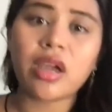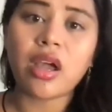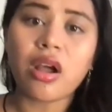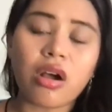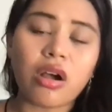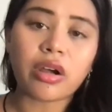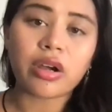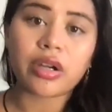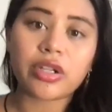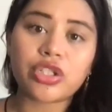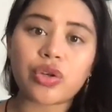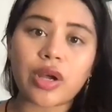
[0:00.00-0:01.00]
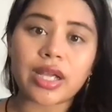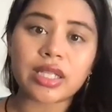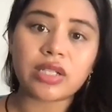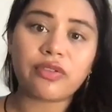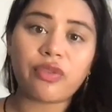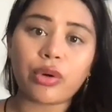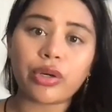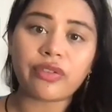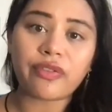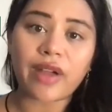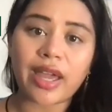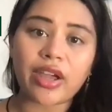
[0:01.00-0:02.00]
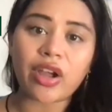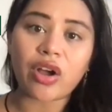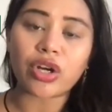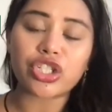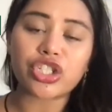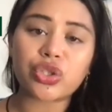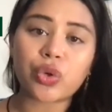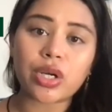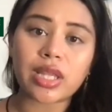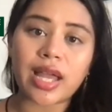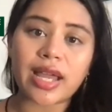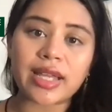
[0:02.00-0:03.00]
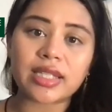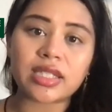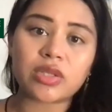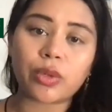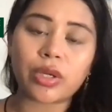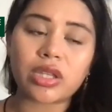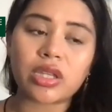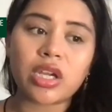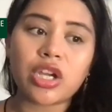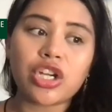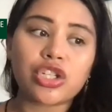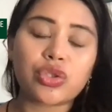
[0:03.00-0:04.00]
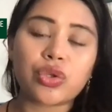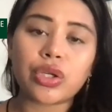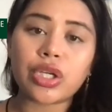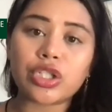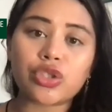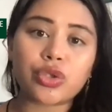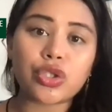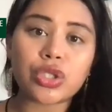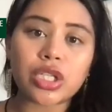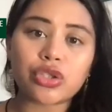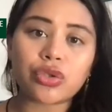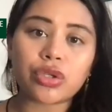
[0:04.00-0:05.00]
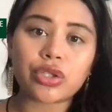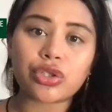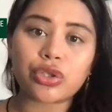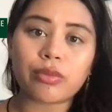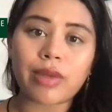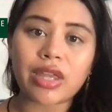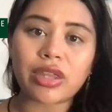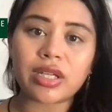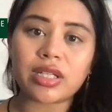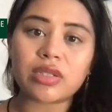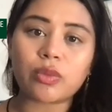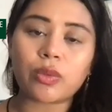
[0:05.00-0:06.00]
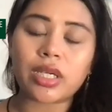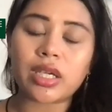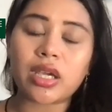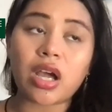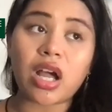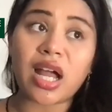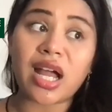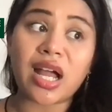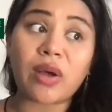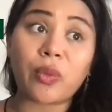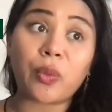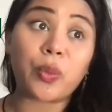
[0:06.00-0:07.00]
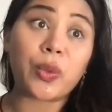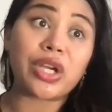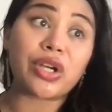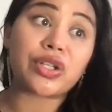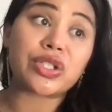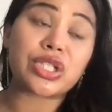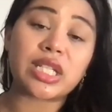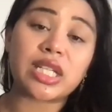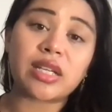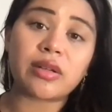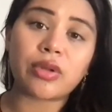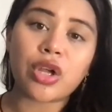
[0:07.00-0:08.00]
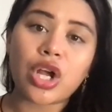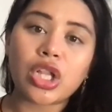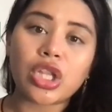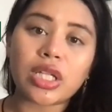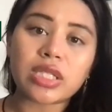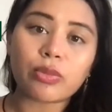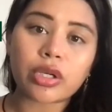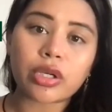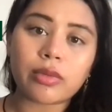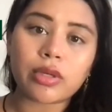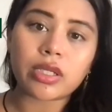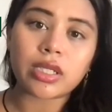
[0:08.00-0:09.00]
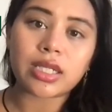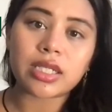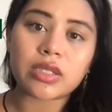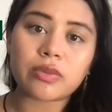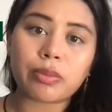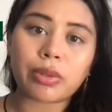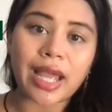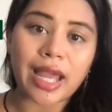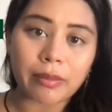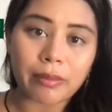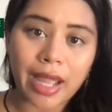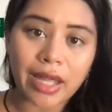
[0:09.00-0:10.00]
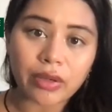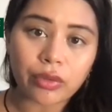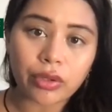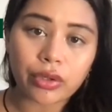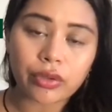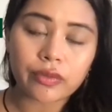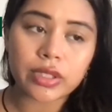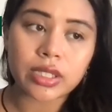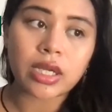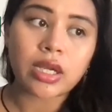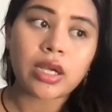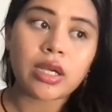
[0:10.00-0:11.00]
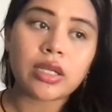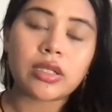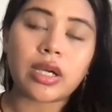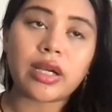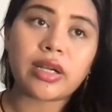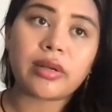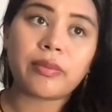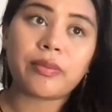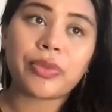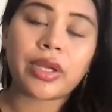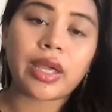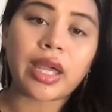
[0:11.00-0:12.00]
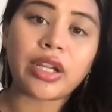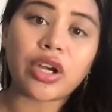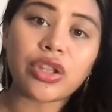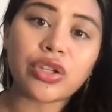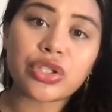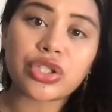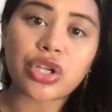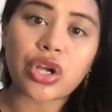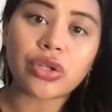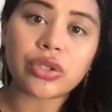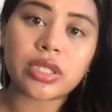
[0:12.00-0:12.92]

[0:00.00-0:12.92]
are trying to fortify our shorelines with using traditional methods. We are seeing lots more communities plant mangroves and other salt